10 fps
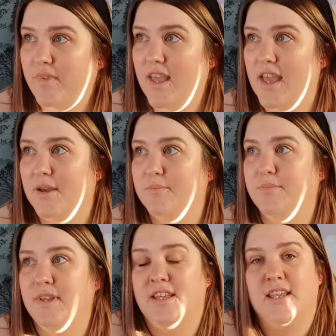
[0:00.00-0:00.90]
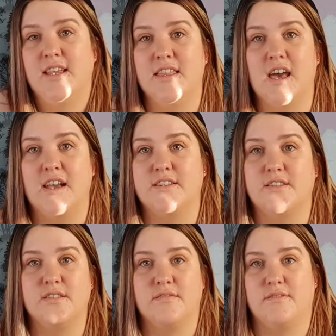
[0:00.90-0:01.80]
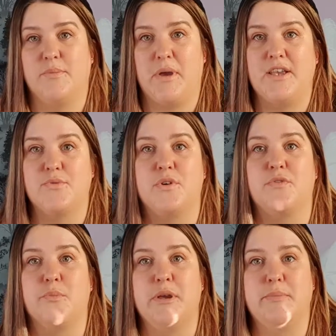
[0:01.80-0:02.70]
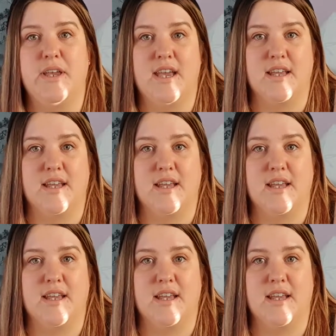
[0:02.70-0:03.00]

um, that is the best way for a baby.